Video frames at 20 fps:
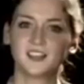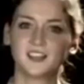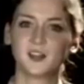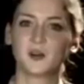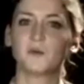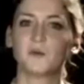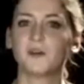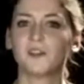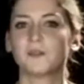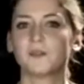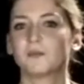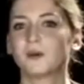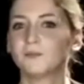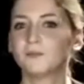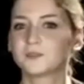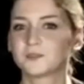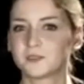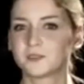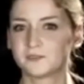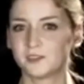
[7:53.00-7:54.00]
One of the
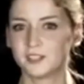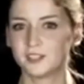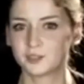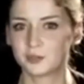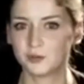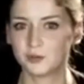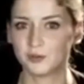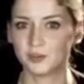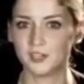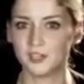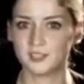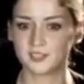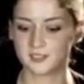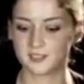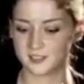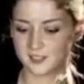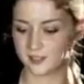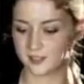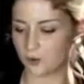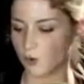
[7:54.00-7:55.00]
problems with the French horn is
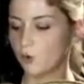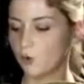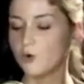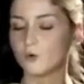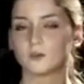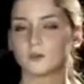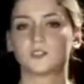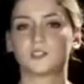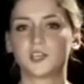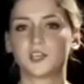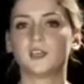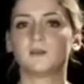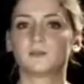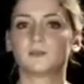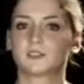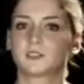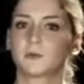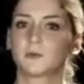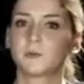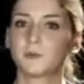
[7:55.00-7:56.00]
its awkward shape.
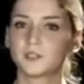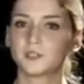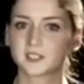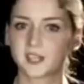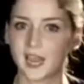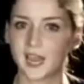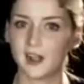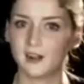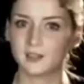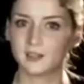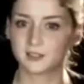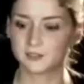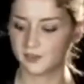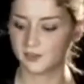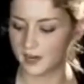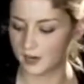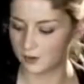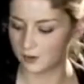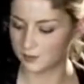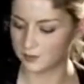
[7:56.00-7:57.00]
So when we want to carry it
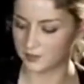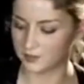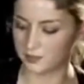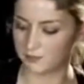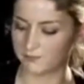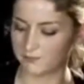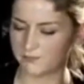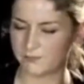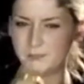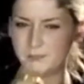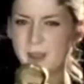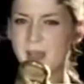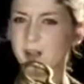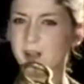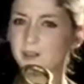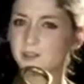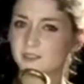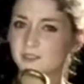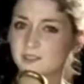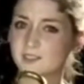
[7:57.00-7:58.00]
around, the
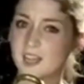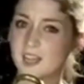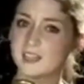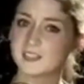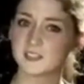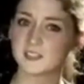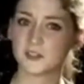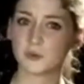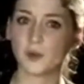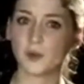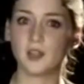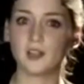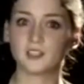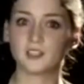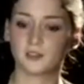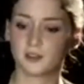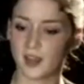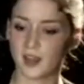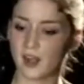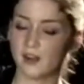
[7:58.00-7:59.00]
bell gets in the way,
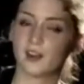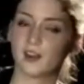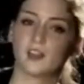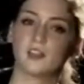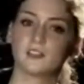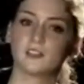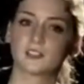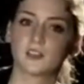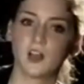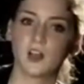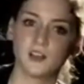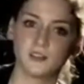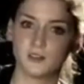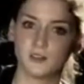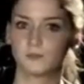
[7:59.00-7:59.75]
so you're carrying it each side and you